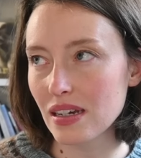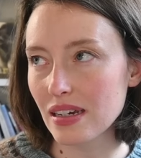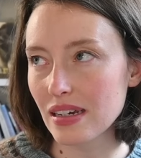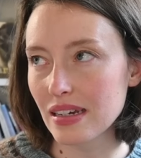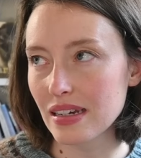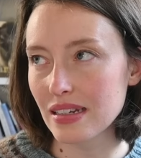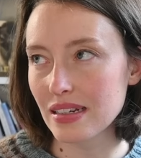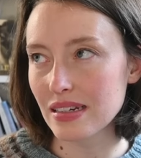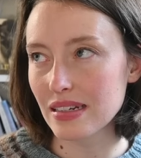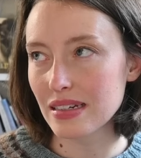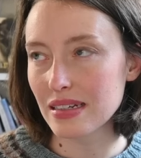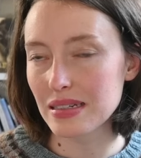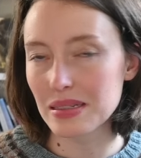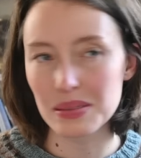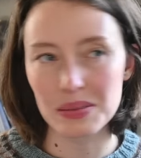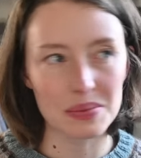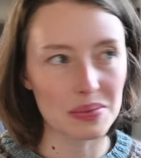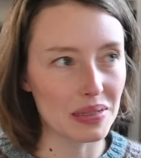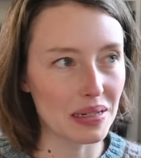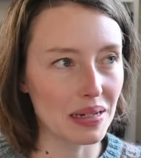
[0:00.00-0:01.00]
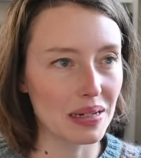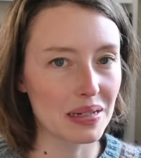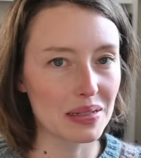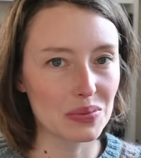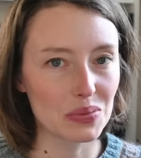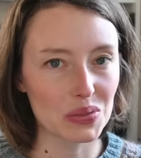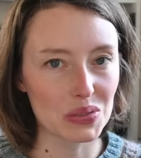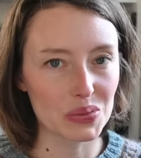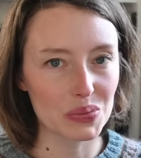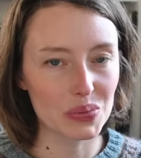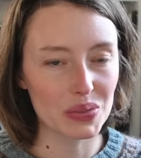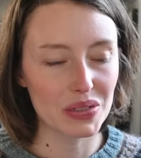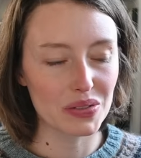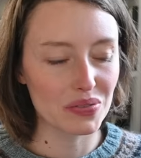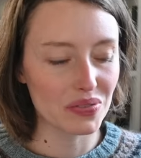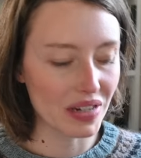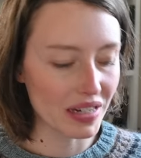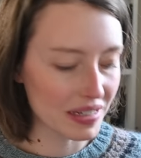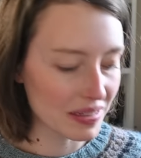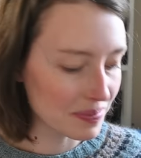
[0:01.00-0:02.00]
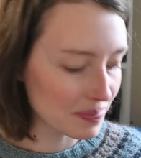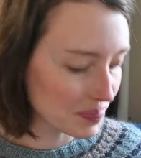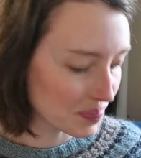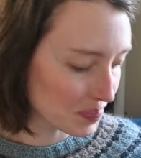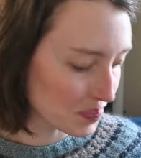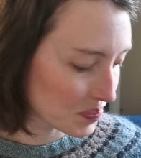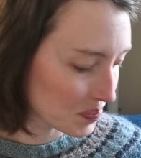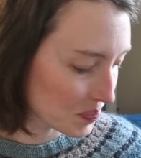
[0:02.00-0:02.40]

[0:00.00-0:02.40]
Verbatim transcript: and yeah it was really fun